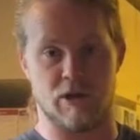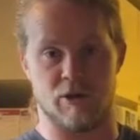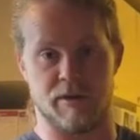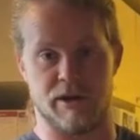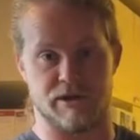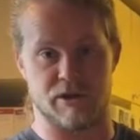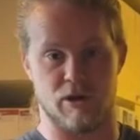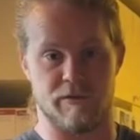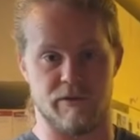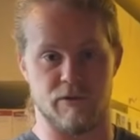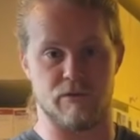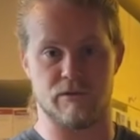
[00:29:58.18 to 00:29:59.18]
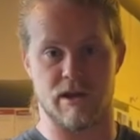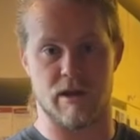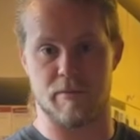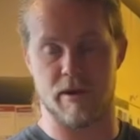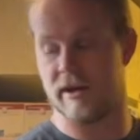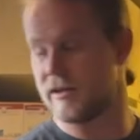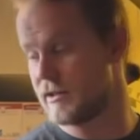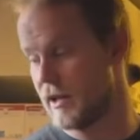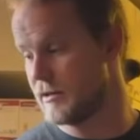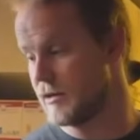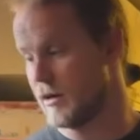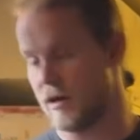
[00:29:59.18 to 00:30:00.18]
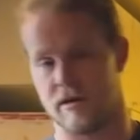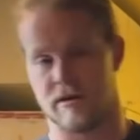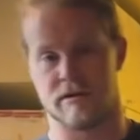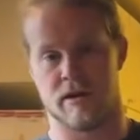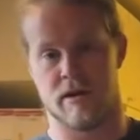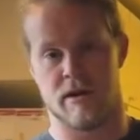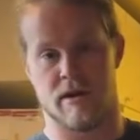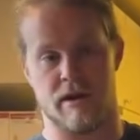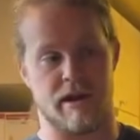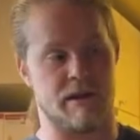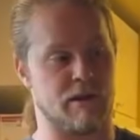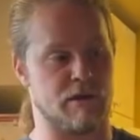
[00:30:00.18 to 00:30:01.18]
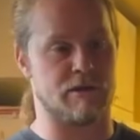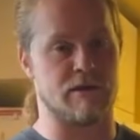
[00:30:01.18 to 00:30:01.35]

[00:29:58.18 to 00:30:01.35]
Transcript: little bit of tofu, tempeh, seitan into